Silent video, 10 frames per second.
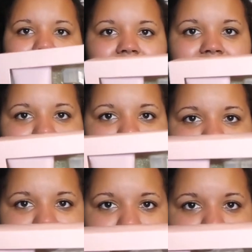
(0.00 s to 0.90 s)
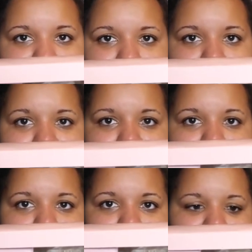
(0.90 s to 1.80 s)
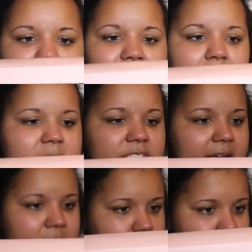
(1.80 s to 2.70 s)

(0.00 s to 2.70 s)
So there's a perfume in the middle, and there's a shower gel and a,